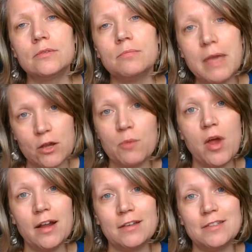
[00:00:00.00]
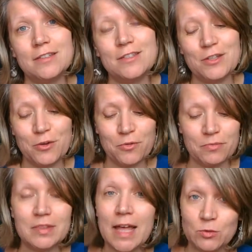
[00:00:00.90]
make our products. So
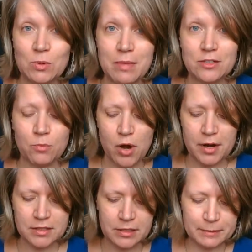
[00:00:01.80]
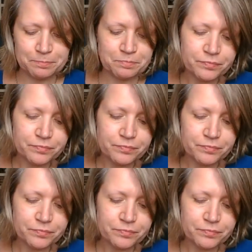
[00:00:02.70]
that's what makes our products clean.